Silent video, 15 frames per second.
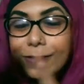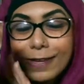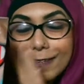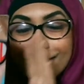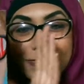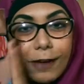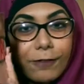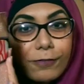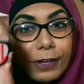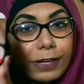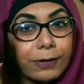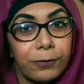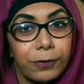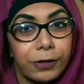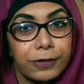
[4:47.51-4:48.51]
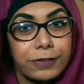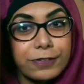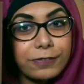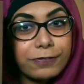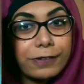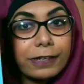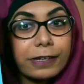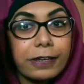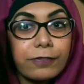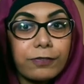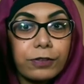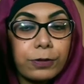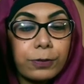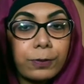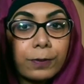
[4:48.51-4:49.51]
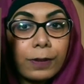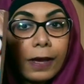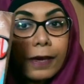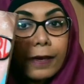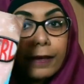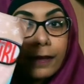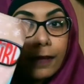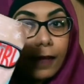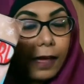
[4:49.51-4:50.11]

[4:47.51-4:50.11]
It's definitely one to read if you like